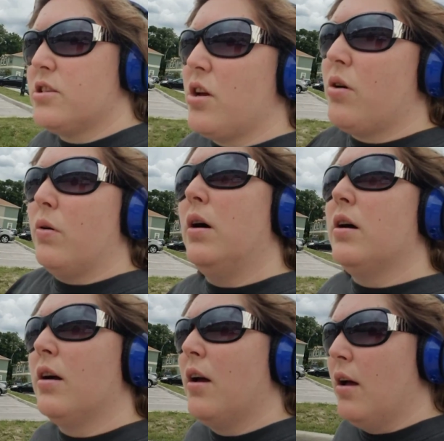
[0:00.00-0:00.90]
So
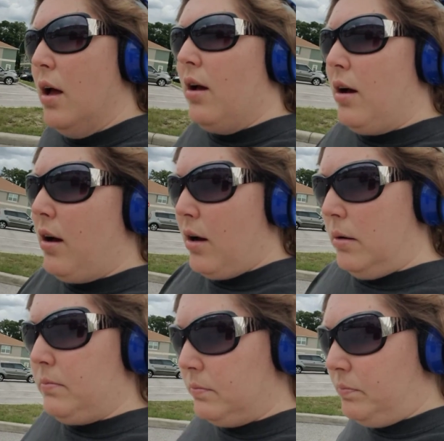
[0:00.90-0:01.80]

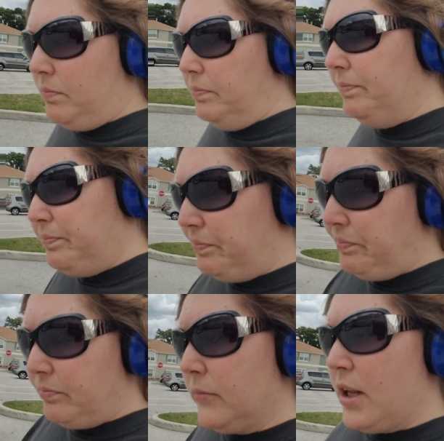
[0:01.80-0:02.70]
so
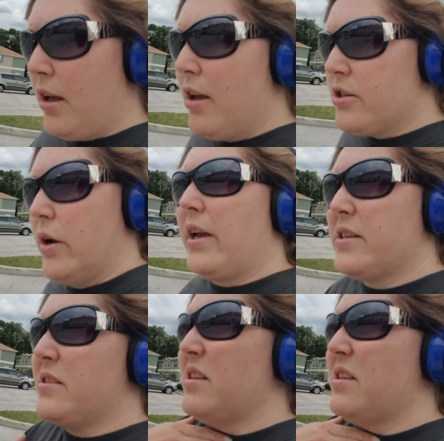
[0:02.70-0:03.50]
I get